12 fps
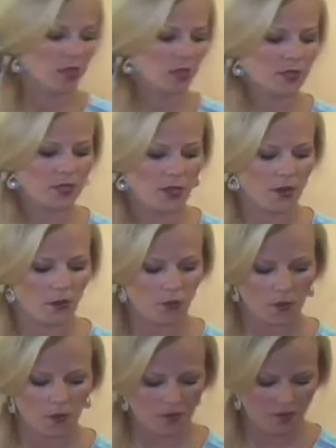
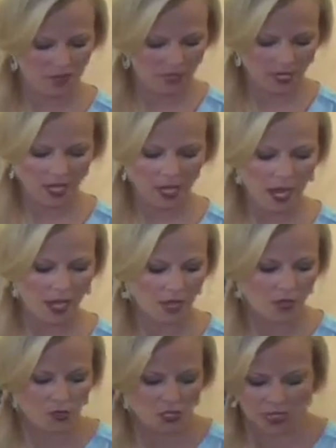So then I
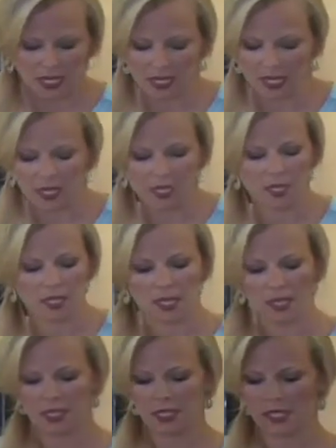usually
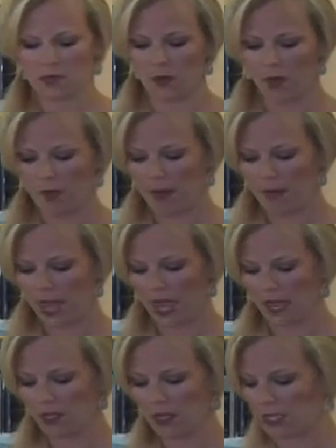spray my
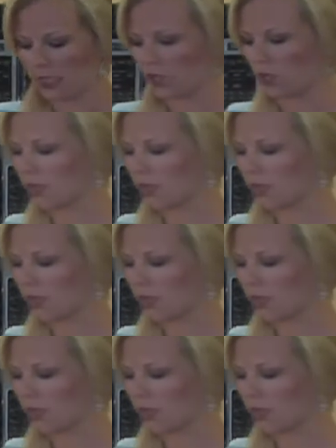pan just a little